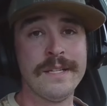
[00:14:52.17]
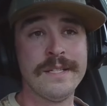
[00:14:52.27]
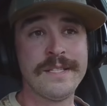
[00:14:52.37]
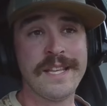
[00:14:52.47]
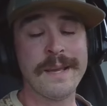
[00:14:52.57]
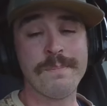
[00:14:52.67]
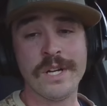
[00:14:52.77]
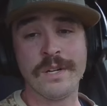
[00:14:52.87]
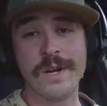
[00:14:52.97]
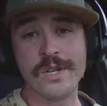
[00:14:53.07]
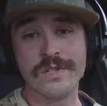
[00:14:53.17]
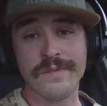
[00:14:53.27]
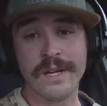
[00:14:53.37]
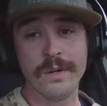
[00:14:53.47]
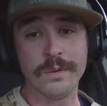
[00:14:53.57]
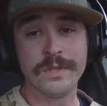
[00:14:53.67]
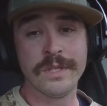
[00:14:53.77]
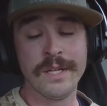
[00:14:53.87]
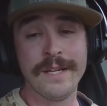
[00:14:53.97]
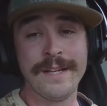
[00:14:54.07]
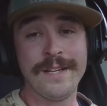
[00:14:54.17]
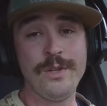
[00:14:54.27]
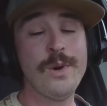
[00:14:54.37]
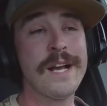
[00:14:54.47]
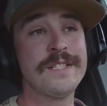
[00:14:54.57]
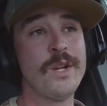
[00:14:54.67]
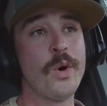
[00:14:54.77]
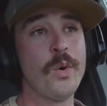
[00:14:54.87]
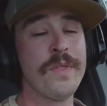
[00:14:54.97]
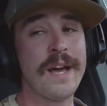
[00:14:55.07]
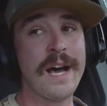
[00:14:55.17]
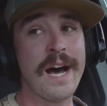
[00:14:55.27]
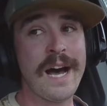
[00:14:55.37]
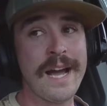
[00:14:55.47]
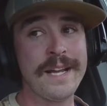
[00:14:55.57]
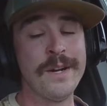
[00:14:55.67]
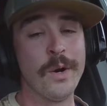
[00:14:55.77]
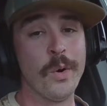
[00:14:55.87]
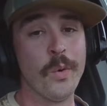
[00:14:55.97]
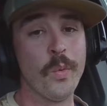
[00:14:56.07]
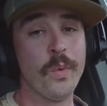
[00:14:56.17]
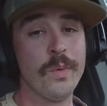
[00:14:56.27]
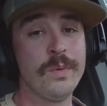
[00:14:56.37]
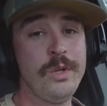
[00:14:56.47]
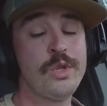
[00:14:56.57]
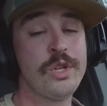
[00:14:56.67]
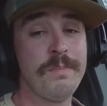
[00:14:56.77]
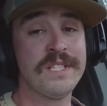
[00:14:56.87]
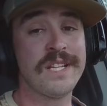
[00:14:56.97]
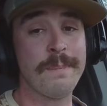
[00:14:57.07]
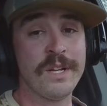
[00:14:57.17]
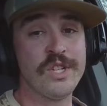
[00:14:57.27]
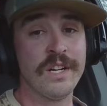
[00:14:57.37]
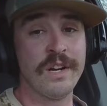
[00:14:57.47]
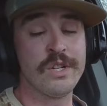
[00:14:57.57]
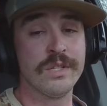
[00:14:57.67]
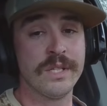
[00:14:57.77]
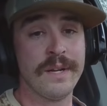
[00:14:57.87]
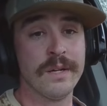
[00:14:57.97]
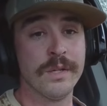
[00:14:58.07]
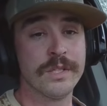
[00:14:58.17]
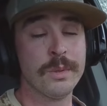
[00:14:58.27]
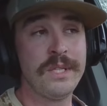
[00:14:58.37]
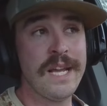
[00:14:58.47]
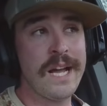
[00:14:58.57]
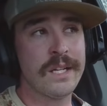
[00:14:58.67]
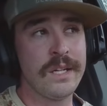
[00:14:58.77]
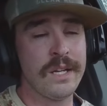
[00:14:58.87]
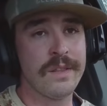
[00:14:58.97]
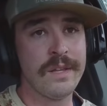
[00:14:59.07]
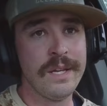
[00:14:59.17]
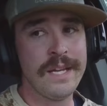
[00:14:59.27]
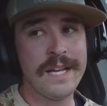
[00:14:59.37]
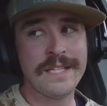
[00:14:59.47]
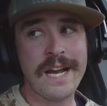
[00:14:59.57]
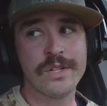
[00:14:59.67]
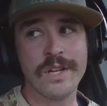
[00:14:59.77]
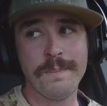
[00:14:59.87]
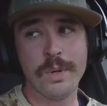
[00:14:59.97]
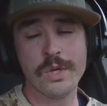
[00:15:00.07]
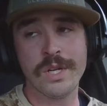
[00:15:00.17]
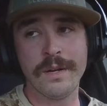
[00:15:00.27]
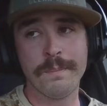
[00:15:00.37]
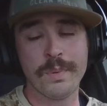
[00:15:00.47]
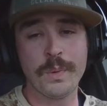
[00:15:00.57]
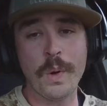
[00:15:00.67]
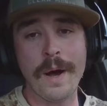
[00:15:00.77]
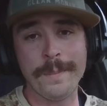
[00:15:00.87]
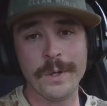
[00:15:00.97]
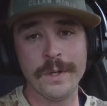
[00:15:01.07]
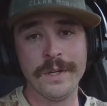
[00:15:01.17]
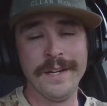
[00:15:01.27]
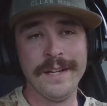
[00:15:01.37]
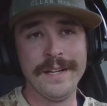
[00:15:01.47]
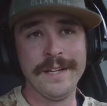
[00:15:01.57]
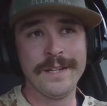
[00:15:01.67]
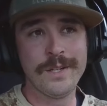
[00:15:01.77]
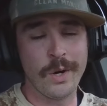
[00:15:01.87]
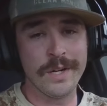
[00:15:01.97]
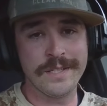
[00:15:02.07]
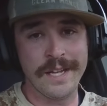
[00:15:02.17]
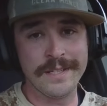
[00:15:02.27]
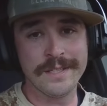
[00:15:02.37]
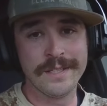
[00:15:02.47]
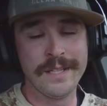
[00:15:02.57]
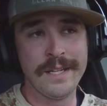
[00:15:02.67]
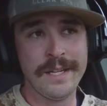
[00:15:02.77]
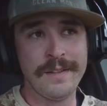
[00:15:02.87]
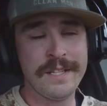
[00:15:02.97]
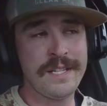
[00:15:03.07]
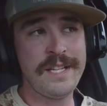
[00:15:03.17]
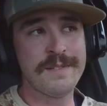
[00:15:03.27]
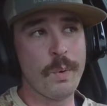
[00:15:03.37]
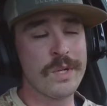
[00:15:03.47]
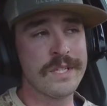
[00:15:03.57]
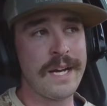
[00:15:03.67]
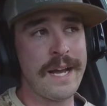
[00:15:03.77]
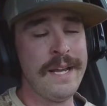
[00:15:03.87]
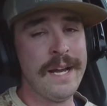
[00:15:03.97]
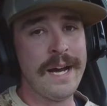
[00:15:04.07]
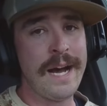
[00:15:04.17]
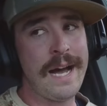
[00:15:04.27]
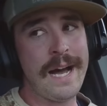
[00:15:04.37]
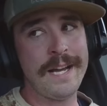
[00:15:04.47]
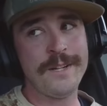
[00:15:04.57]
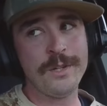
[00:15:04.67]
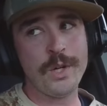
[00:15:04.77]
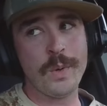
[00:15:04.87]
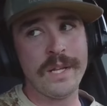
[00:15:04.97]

skip generations of heroes. You guys know that I know you should be skipping generations of heroes. So Dakineth is actually pushing proper content. This esports guy, I don't know what